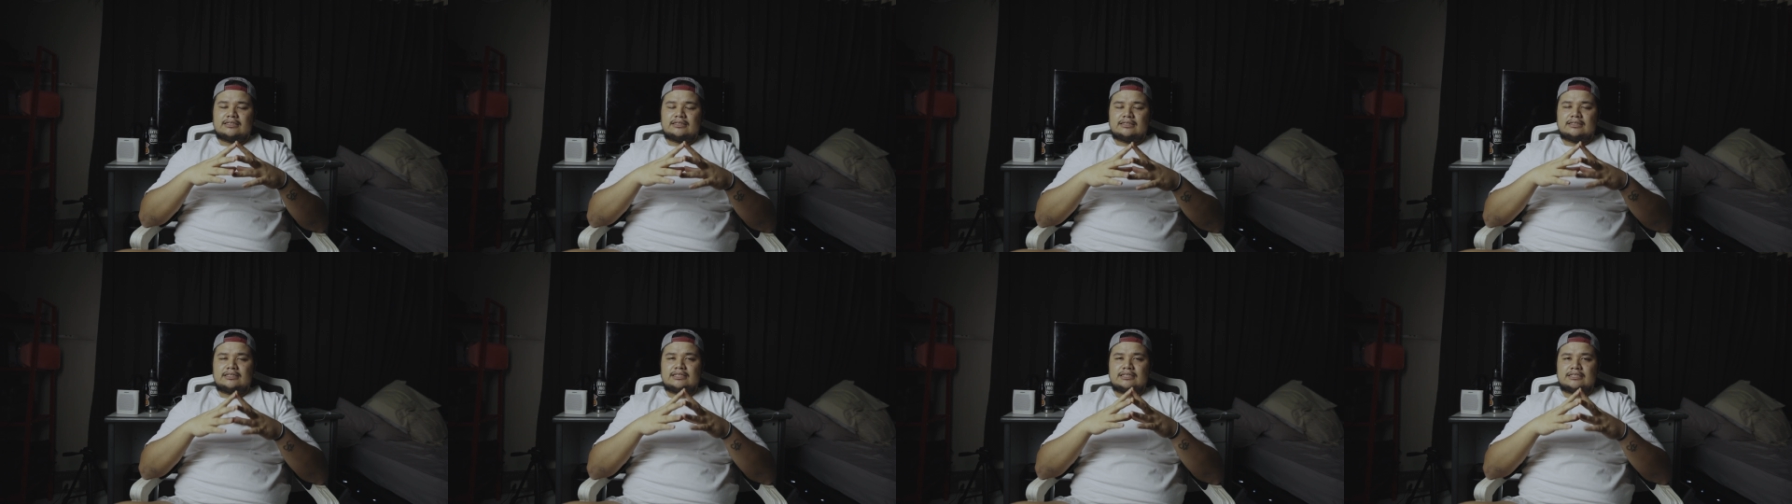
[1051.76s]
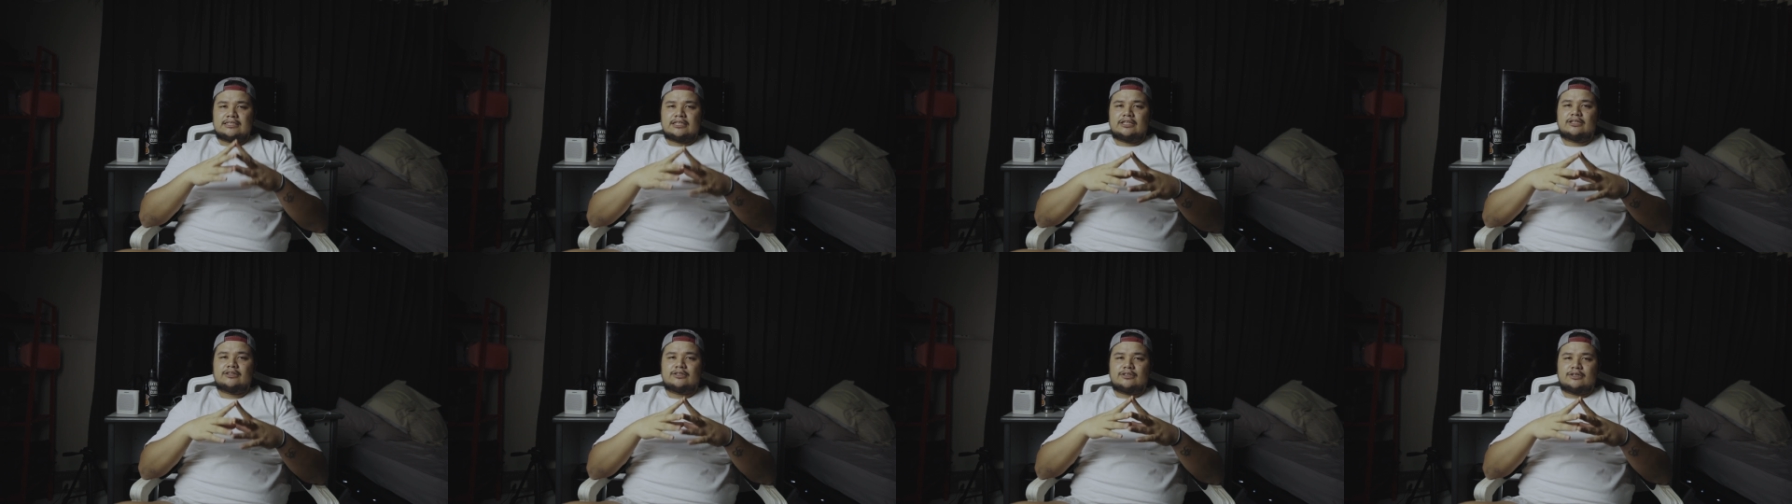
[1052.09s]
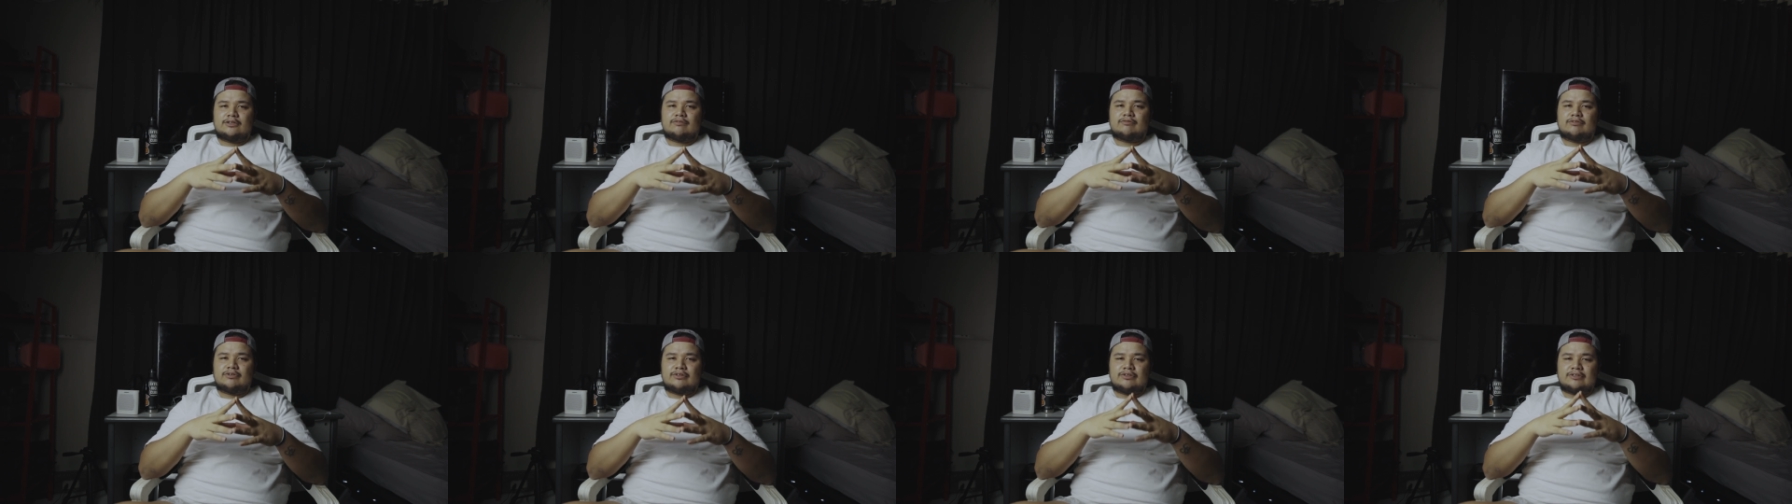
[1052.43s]
at the
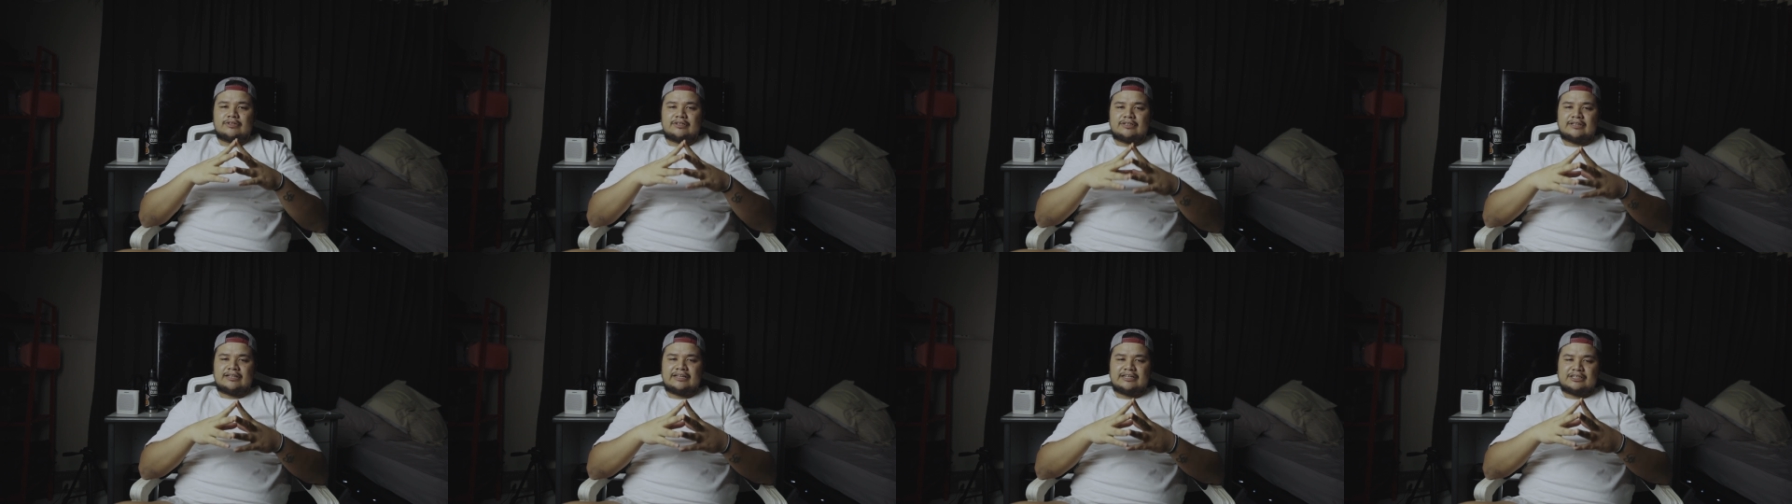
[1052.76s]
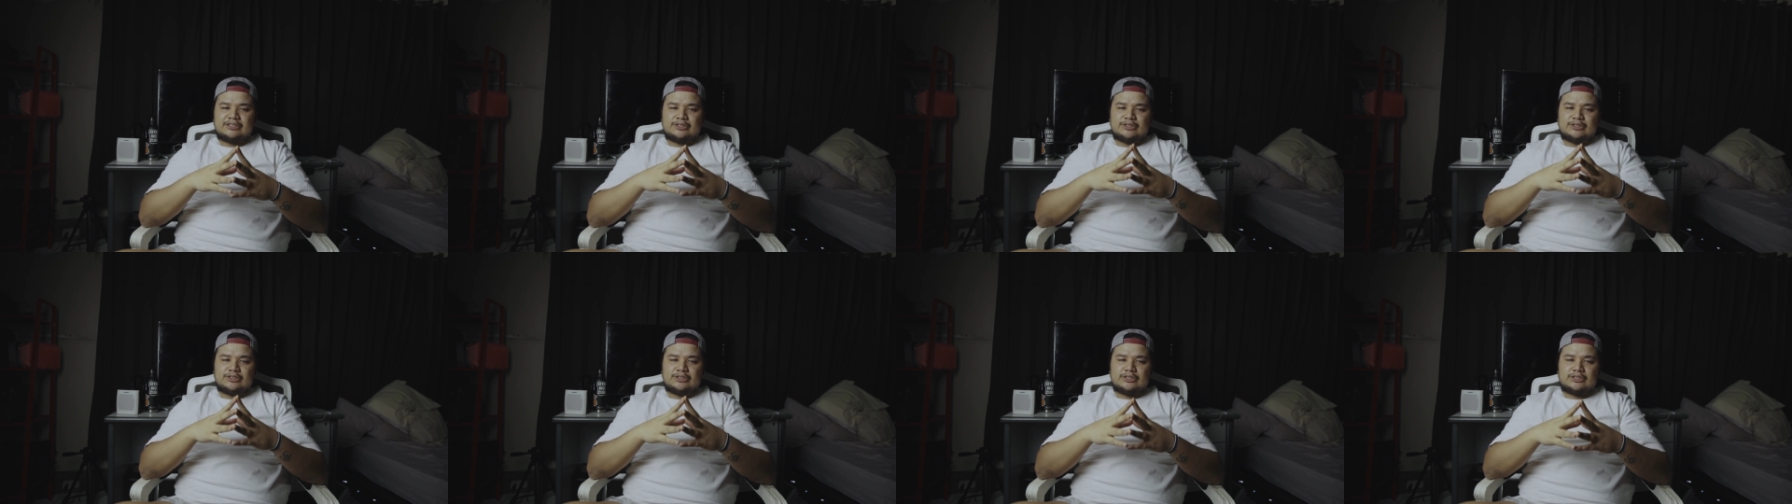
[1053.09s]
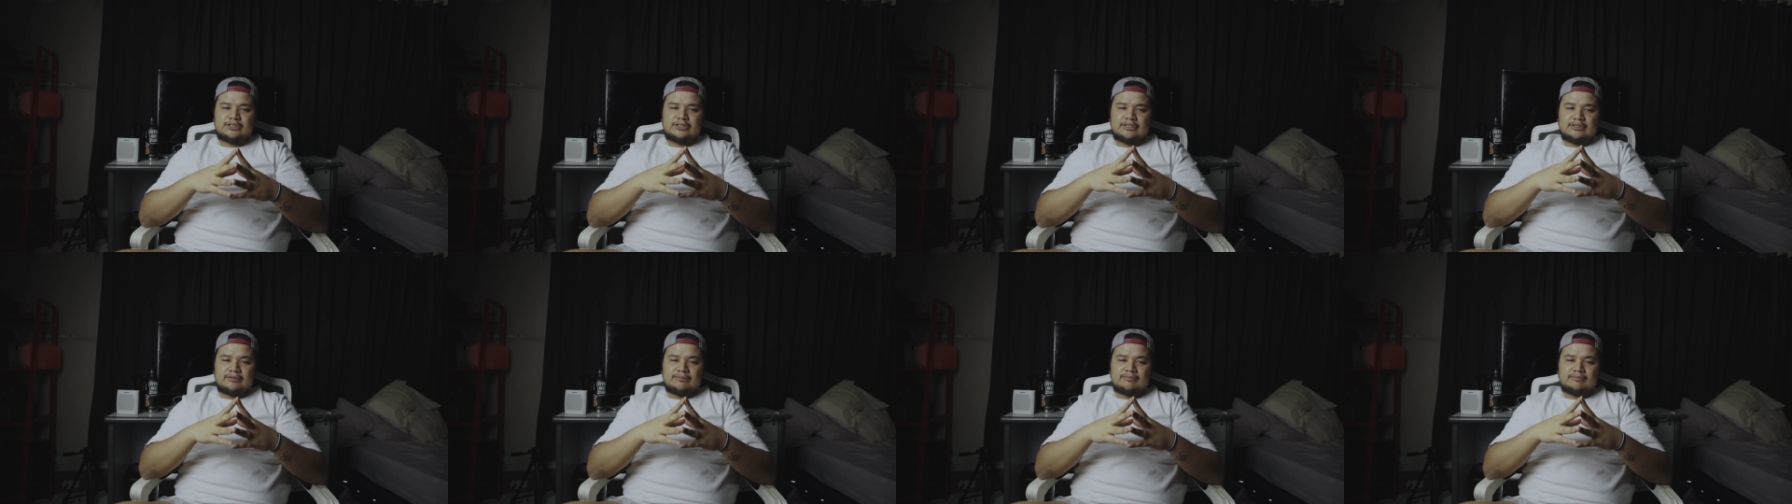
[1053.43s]
center of your
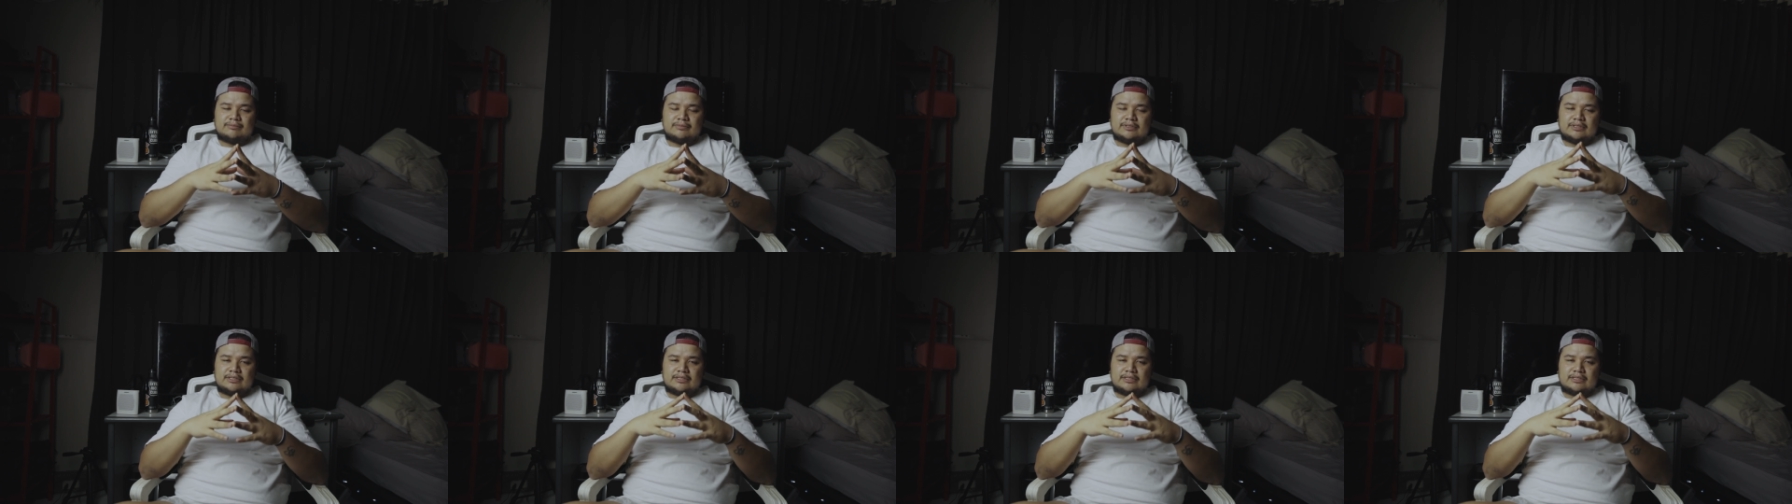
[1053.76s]
relationship,